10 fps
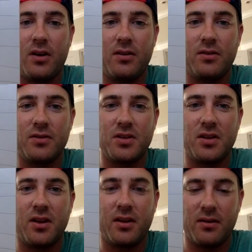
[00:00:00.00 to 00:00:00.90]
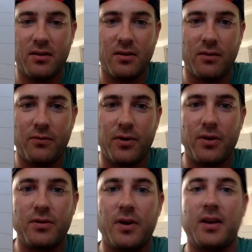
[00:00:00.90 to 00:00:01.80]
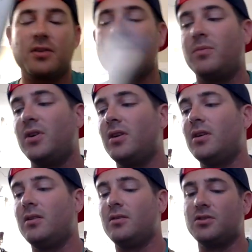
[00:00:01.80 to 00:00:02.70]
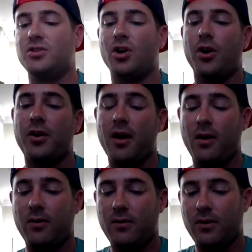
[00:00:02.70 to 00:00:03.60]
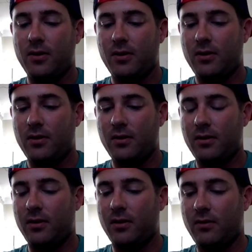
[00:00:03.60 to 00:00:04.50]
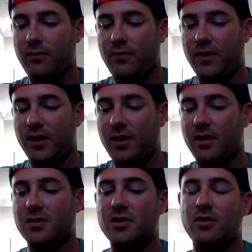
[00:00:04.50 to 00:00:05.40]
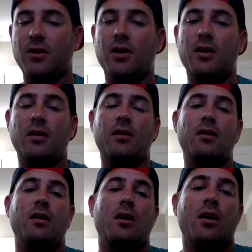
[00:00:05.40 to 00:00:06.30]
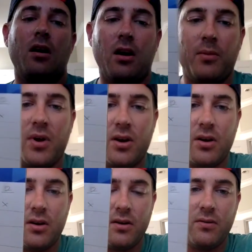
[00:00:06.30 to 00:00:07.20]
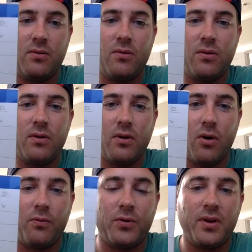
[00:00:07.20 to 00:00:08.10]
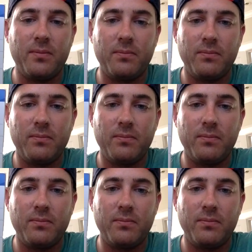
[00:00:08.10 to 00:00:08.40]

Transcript: You'll see, like, Freer, I guess, could be just done now. Fink and Thierry, I'm gonna hopefully